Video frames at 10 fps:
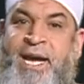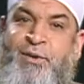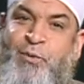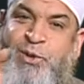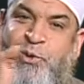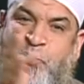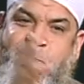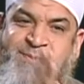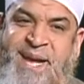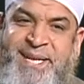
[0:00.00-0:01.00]
And when you're
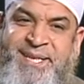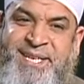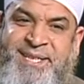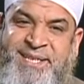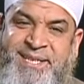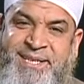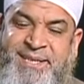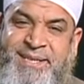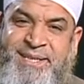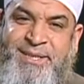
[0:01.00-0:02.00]
commanded
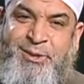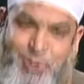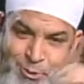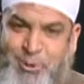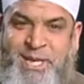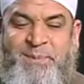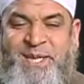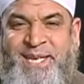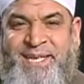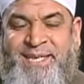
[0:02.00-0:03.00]
to do
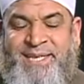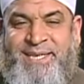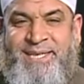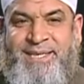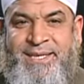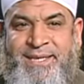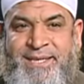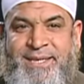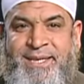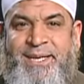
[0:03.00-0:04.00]
something,
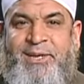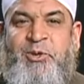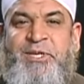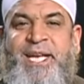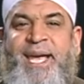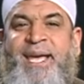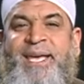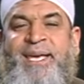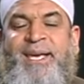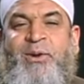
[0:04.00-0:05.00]
you
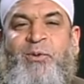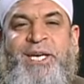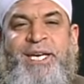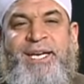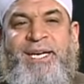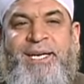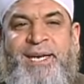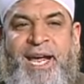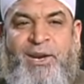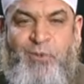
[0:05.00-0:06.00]
say, We
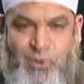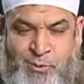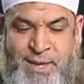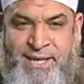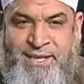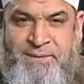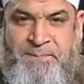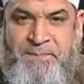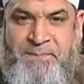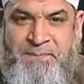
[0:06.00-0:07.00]
hear and we obey.
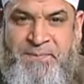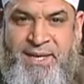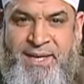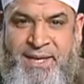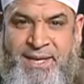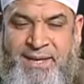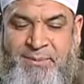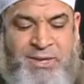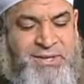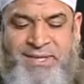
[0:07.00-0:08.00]

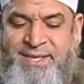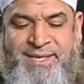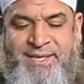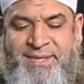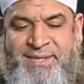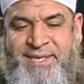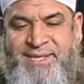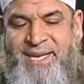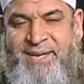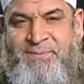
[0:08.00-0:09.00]
Brothers and sisters in
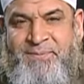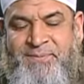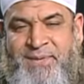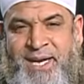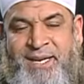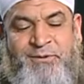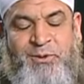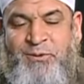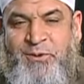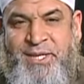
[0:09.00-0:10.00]
Islam, I love
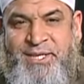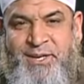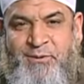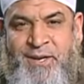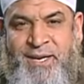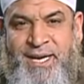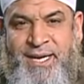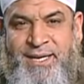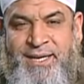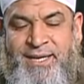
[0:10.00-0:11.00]
you all for the sake of
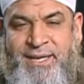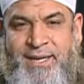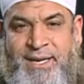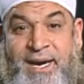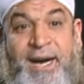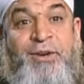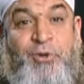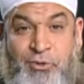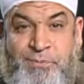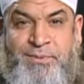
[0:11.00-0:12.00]
Allah. I
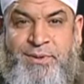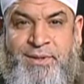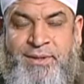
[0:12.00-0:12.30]
hope